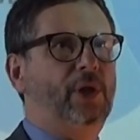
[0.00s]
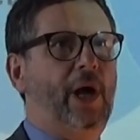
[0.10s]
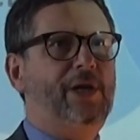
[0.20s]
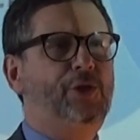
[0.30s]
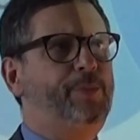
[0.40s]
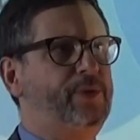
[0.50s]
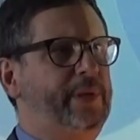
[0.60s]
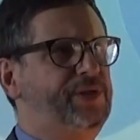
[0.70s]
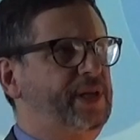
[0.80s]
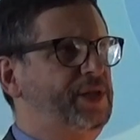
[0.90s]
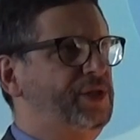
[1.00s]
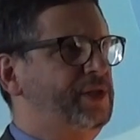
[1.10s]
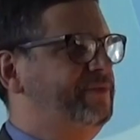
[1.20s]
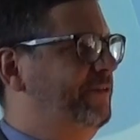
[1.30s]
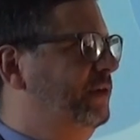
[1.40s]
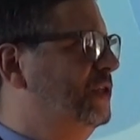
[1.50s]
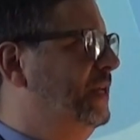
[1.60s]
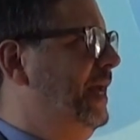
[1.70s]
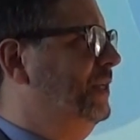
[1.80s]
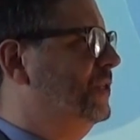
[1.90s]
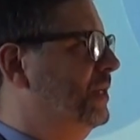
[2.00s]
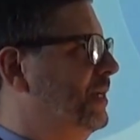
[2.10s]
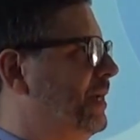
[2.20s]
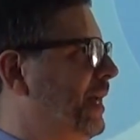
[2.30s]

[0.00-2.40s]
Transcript: a lawsuit between citizens of different states,